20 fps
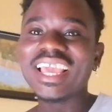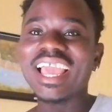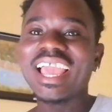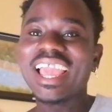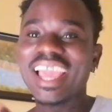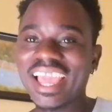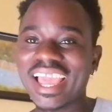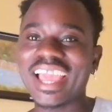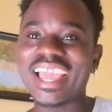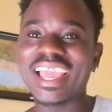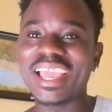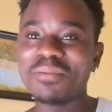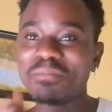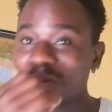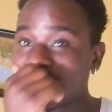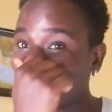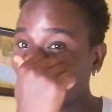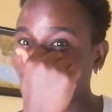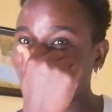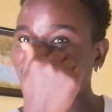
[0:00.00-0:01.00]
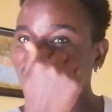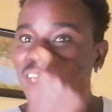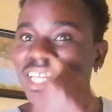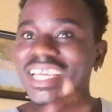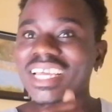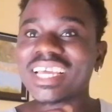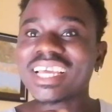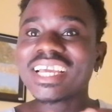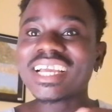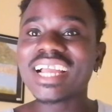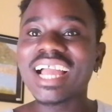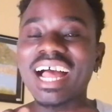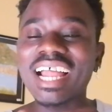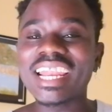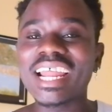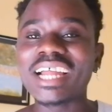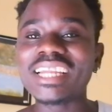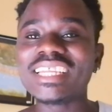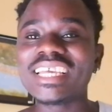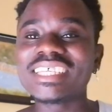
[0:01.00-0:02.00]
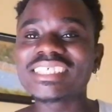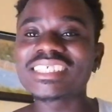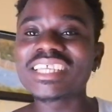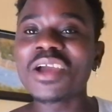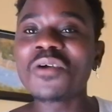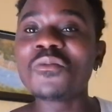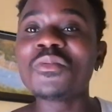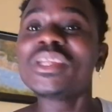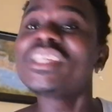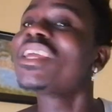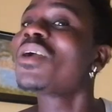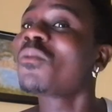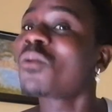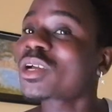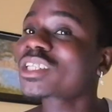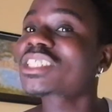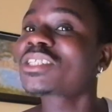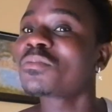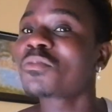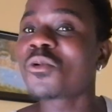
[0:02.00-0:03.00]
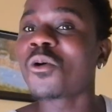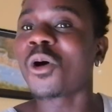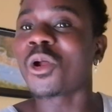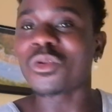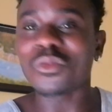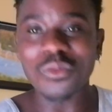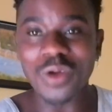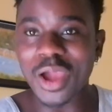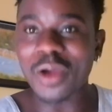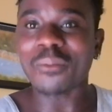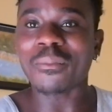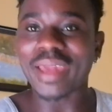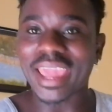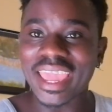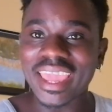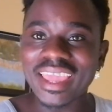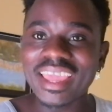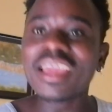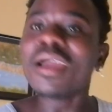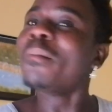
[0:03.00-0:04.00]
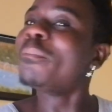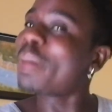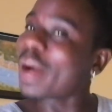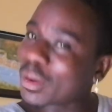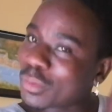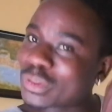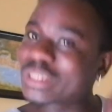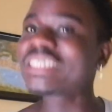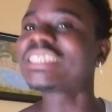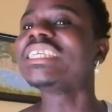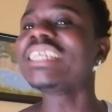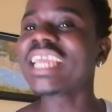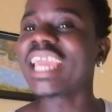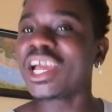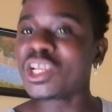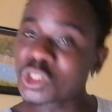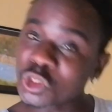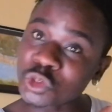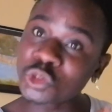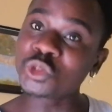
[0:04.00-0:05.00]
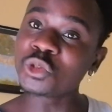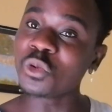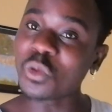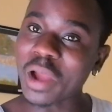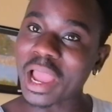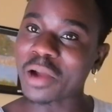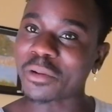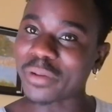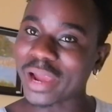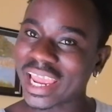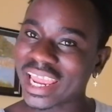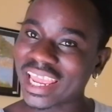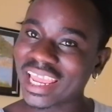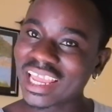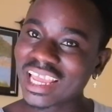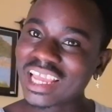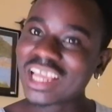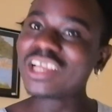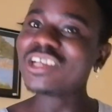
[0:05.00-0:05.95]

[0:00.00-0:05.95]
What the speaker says: Because Ghana they say we they worship God well, but we still get juju well.